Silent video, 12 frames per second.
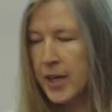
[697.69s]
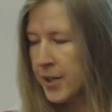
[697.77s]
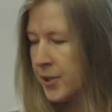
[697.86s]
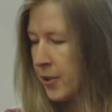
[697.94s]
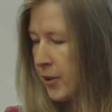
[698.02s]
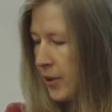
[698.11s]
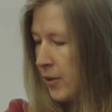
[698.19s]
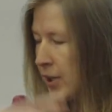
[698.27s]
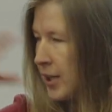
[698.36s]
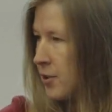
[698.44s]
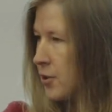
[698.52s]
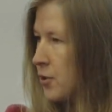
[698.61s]
So you
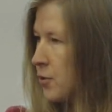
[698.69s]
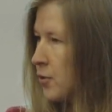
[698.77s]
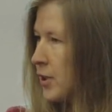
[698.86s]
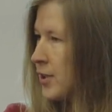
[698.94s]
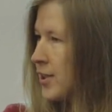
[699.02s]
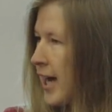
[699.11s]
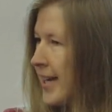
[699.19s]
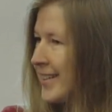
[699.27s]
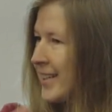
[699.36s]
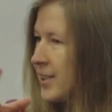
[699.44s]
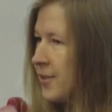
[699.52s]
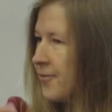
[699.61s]
need to do this,
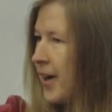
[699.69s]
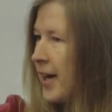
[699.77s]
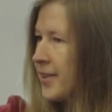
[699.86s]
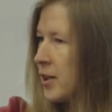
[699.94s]
identify